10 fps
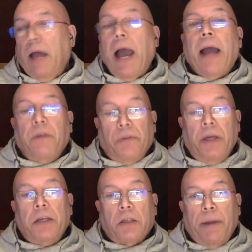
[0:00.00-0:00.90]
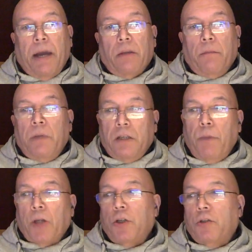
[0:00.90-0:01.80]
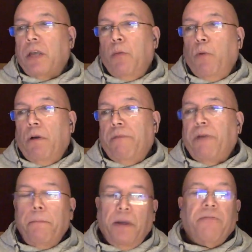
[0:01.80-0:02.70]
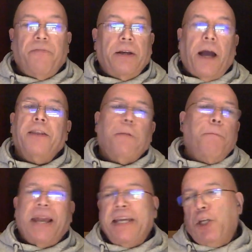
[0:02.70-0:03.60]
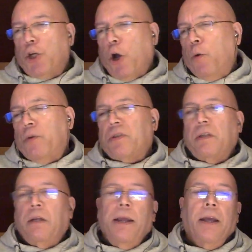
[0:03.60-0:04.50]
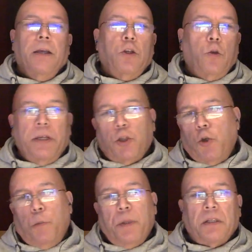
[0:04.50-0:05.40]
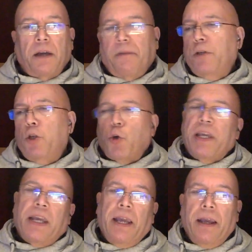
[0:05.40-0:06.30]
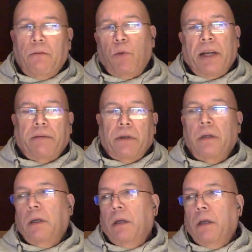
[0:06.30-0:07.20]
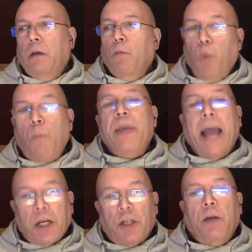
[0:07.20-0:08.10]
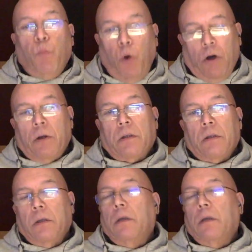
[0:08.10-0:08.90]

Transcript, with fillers: and the thing is about them, as much as they were fun, fun guys, they playing jokes and doing stupid stuff and drinking and whatever. When we actually worked,